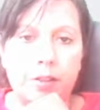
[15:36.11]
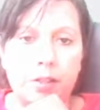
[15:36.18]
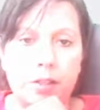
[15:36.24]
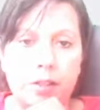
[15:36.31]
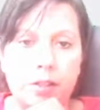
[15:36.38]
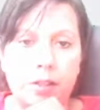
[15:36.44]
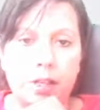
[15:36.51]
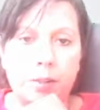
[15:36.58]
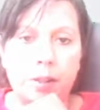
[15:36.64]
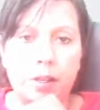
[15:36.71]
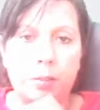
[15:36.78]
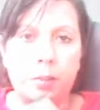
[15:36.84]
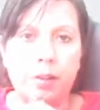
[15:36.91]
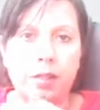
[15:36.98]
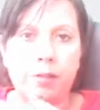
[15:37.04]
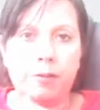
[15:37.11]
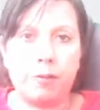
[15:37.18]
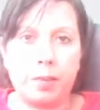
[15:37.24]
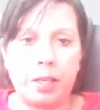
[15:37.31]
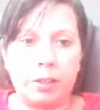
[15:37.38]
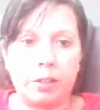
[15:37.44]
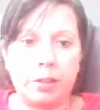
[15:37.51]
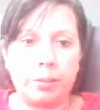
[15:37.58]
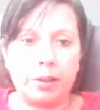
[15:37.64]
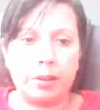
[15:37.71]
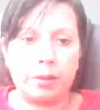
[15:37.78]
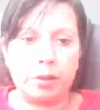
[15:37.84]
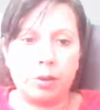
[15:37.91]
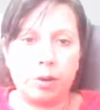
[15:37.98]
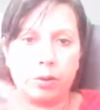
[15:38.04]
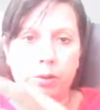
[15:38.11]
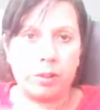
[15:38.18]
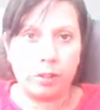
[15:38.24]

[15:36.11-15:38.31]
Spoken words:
this is just coming up with information about the code